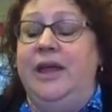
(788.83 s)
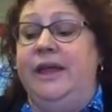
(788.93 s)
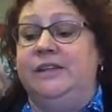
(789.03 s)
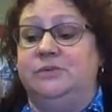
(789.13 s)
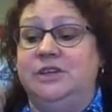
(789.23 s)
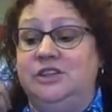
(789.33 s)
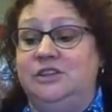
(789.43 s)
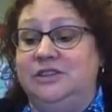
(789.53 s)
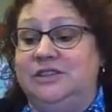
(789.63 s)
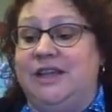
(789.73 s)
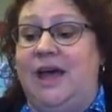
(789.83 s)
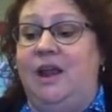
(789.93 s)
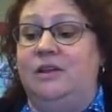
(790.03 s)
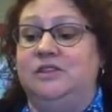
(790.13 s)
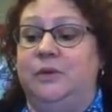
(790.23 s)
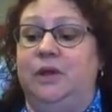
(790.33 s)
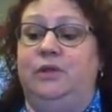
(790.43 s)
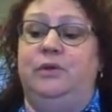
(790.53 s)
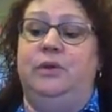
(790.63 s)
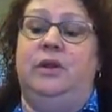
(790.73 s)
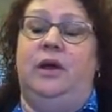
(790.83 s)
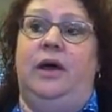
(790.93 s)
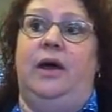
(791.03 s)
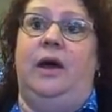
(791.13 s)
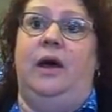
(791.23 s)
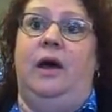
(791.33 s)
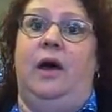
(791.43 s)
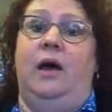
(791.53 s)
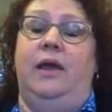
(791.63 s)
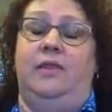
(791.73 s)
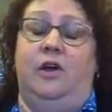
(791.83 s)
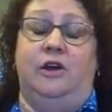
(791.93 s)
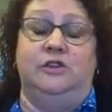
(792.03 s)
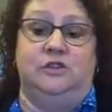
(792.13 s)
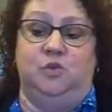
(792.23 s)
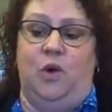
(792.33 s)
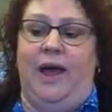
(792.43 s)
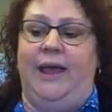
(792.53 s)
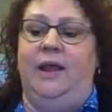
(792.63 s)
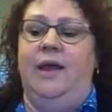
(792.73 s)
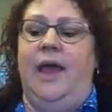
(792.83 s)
His original design also included, hers is white,